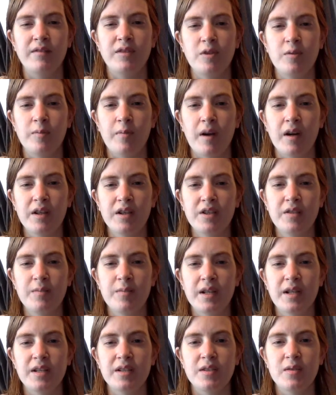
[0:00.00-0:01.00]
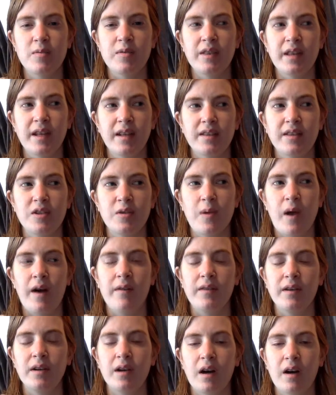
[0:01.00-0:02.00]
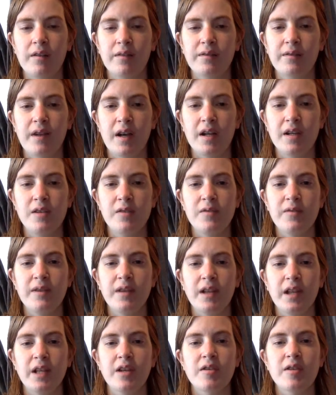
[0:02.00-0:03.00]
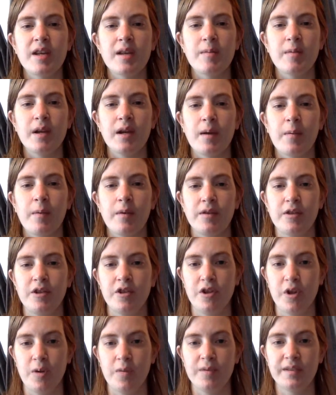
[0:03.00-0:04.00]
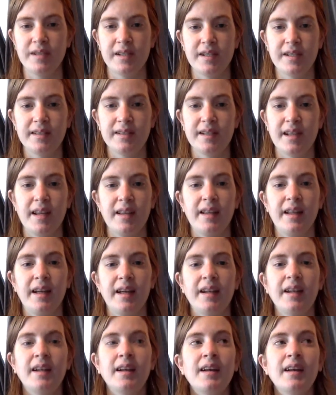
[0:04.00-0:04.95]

too much because you think that you have enough, and you feel like you're keeping up with the Joneses, and that